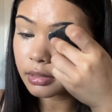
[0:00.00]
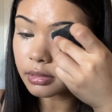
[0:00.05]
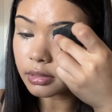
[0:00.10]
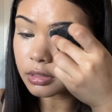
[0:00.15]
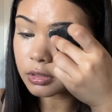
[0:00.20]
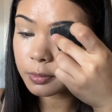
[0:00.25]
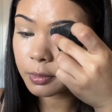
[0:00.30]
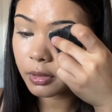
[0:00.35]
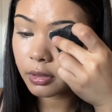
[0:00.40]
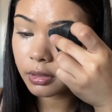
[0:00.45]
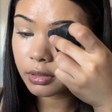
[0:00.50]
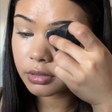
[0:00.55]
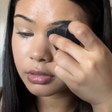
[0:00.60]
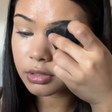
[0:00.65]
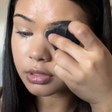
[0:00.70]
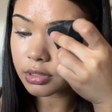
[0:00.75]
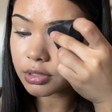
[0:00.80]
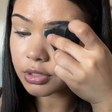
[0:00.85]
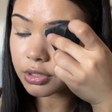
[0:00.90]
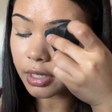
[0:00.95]
This part,
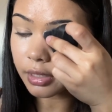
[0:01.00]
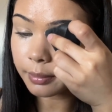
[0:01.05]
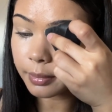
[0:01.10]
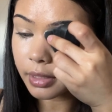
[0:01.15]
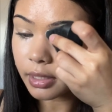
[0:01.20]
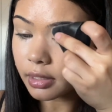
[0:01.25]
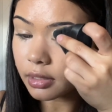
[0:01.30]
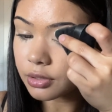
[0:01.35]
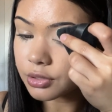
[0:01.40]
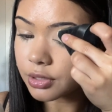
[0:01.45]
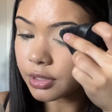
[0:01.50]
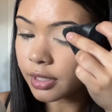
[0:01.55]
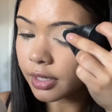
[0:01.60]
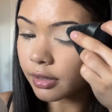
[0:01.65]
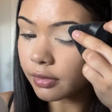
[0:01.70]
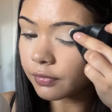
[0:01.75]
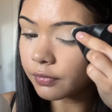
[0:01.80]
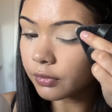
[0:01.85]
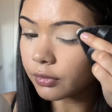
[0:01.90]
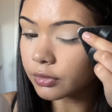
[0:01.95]
just try to be extra
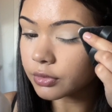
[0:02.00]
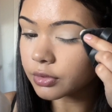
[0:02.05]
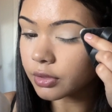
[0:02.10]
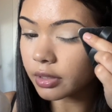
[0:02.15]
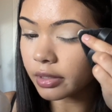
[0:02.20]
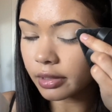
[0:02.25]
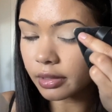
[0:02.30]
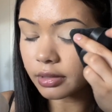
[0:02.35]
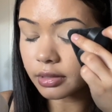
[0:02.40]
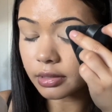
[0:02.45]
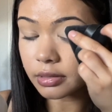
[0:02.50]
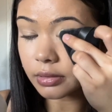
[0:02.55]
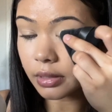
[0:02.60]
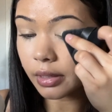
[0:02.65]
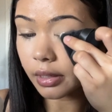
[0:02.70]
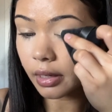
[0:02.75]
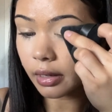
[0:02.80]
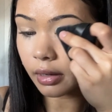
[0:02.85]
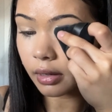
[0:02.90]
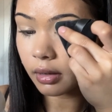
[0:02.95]
careful so that it doesn't
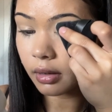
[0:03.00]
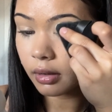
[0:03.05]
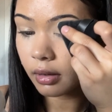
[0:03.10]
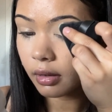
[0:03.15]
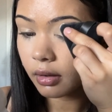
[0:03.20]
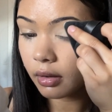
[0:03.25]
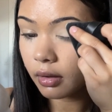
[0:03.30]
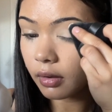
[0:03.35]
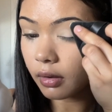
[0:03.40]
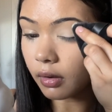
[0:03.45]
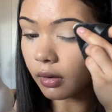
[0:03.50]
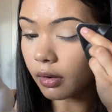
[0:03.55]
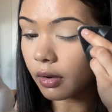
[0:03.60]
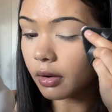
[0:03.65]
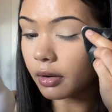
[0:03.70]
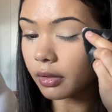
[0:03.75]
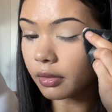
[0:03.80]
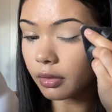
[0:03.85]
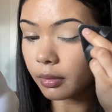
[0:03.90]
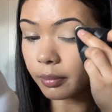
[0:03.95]
get
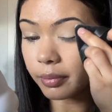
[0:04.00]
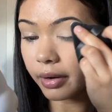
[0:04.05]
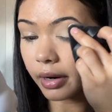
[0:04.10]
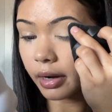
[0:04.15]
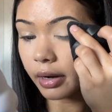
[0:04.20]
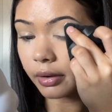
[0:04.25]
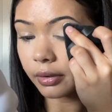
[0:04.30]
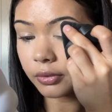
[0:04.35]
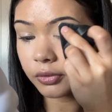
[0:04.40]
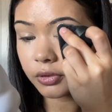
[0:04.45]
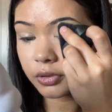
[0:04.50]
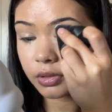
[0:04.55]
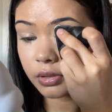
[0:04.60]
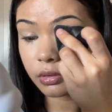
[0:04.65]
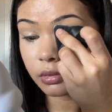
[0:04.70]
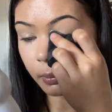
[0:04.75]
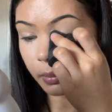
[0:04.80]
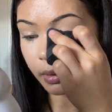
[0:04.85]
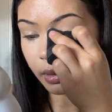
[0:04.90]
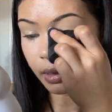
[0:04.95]
on the
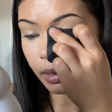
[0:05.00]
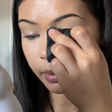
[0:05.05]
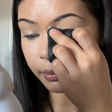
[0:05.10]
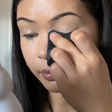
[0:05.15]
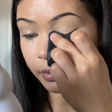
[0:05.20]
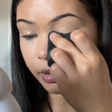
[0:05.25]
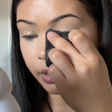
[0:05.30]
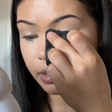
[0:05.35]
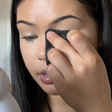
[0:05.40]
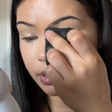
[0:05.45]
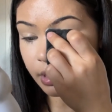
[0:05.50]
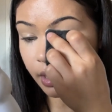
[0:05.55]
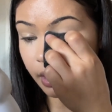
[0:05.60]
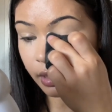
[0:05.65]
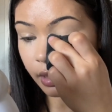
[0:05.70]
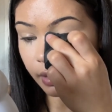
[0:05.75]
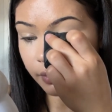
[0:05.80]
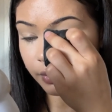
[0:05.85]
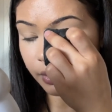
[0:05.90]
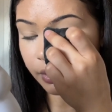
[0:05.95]
brows, but I'm really setting
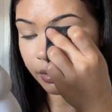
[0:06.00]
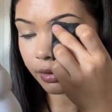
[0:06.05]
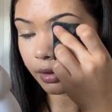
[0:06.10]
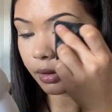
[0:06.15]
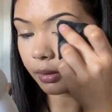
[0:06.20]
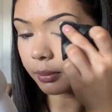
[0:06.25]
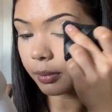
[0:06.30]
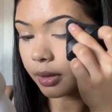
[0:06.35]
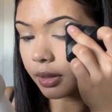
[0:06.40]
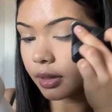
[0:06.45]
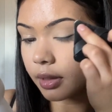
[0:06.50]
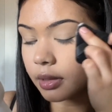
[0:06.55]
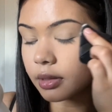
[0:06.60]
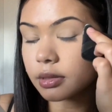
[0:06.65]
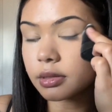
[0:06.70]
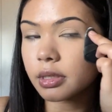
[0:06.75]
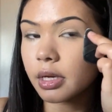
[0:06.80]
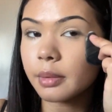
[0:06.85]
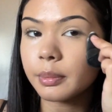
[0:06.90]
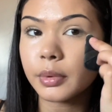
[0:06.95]
everything because
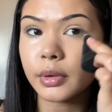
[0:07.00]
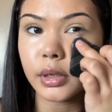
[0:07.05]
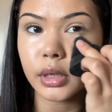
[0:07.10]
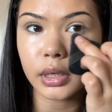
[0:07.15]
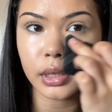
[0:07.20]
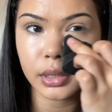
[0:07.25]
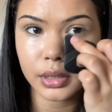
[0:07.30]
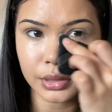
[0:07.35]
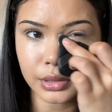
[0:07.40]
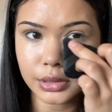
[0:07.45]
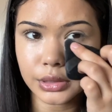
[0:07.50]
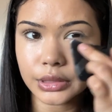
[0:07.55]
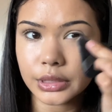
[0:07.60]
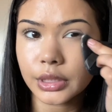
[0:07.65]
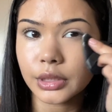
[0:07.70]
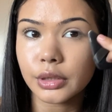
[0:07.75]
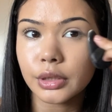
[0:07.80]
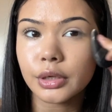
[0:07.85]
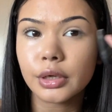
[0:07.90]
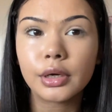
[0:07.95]
I put
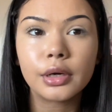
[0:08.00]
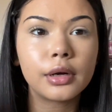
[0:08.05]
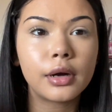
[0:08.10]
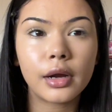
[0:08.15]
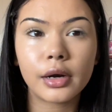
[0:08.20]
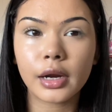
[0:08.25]
concealer on